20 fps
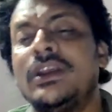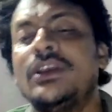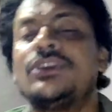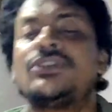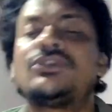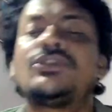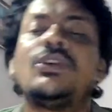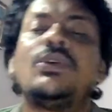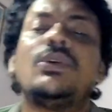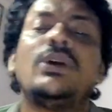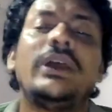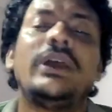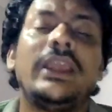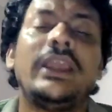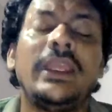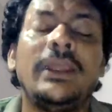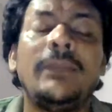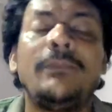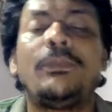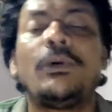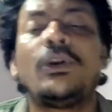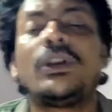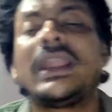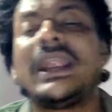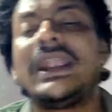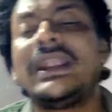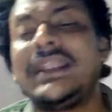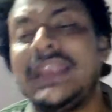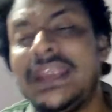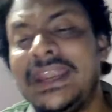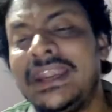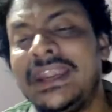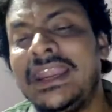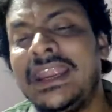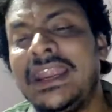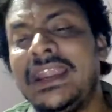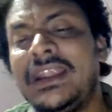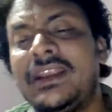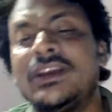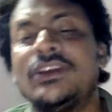So important
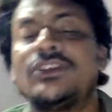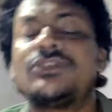indeed.